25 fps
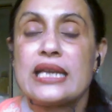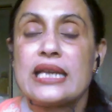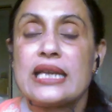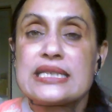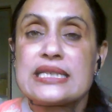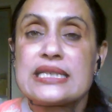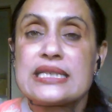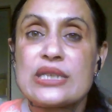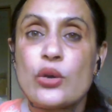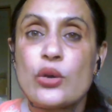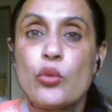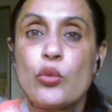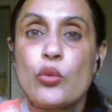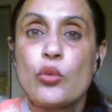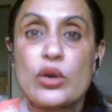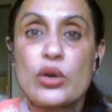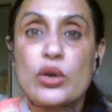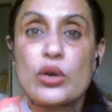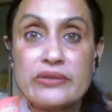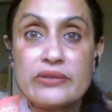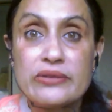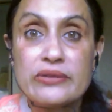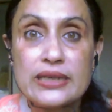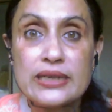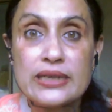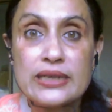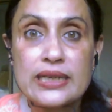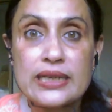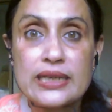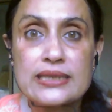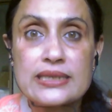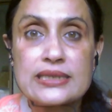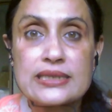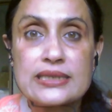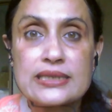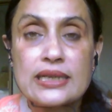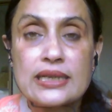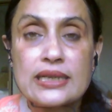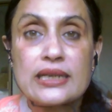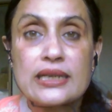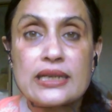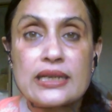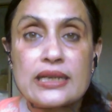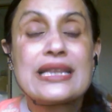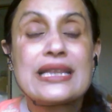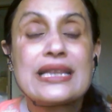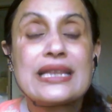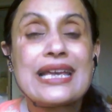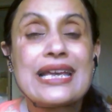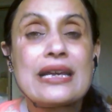So, whatever it is,
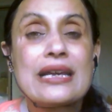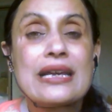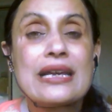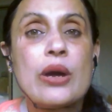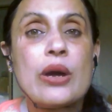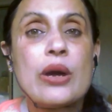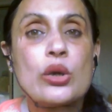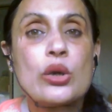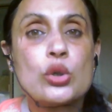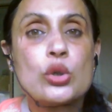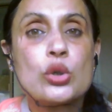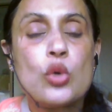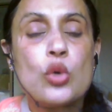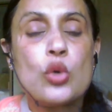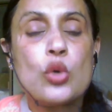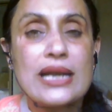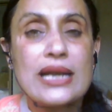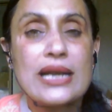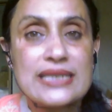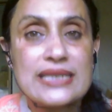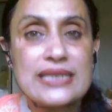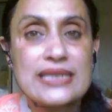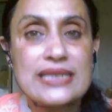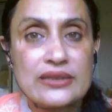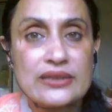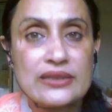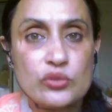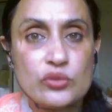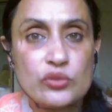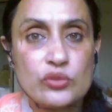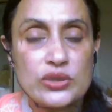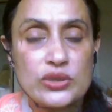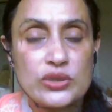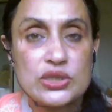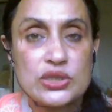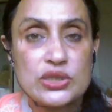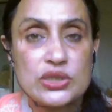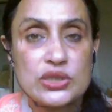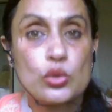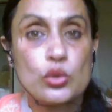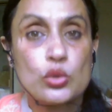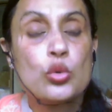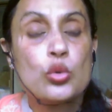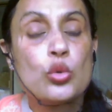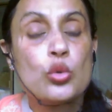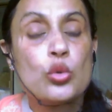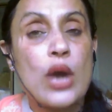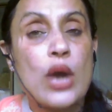think about who has influenced you, who